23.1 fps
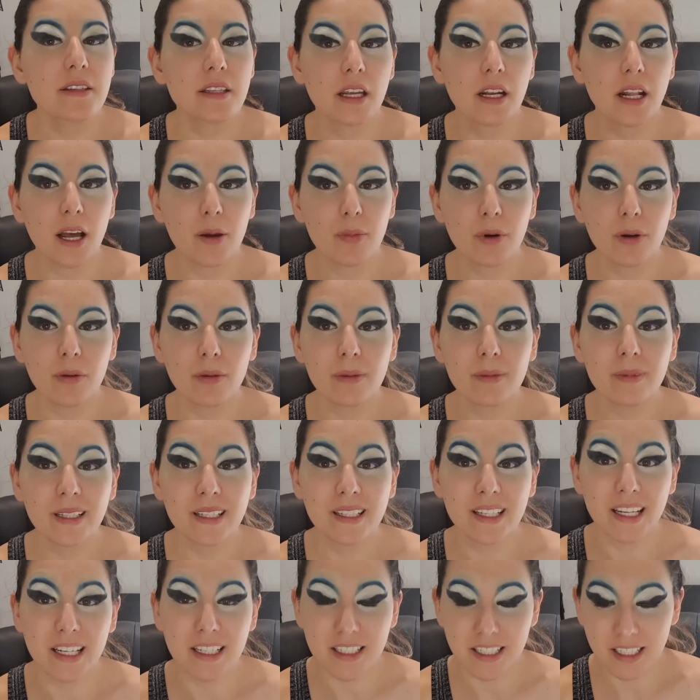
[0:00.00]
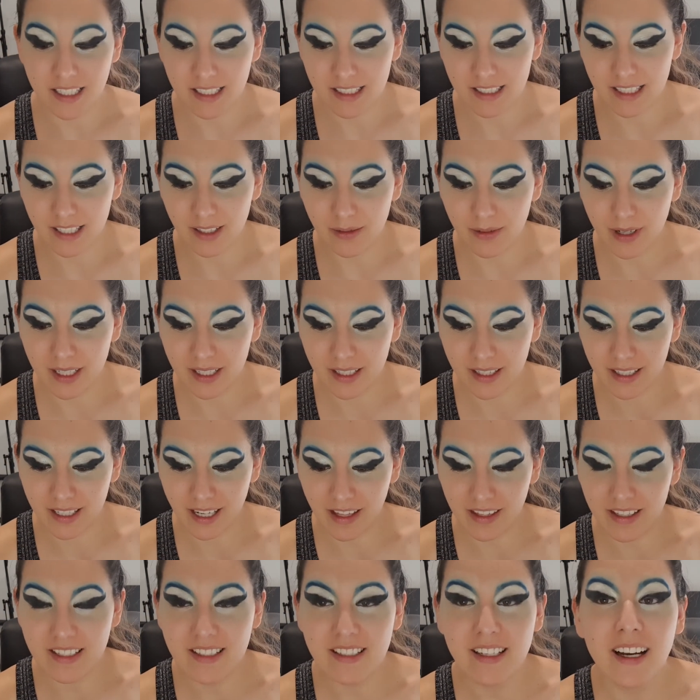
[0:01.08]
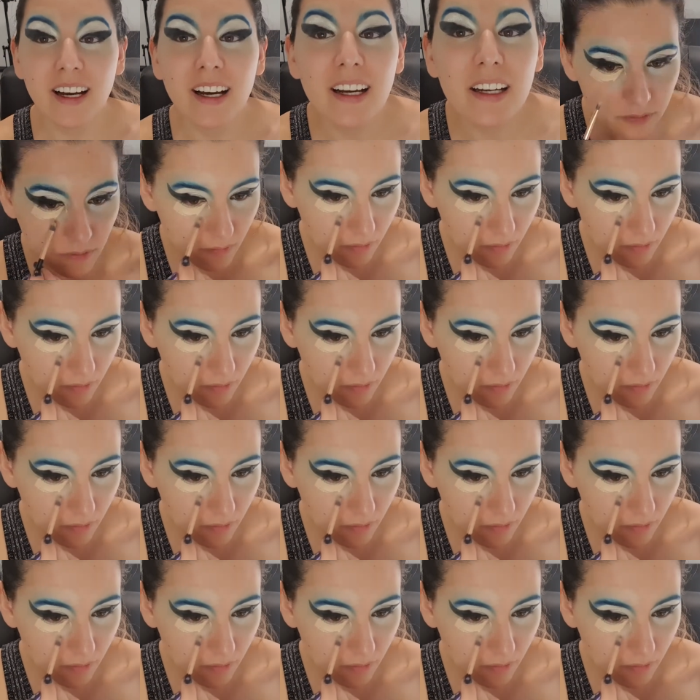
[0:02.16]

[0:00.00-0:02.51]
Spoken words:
that I probably need to conceal the other side.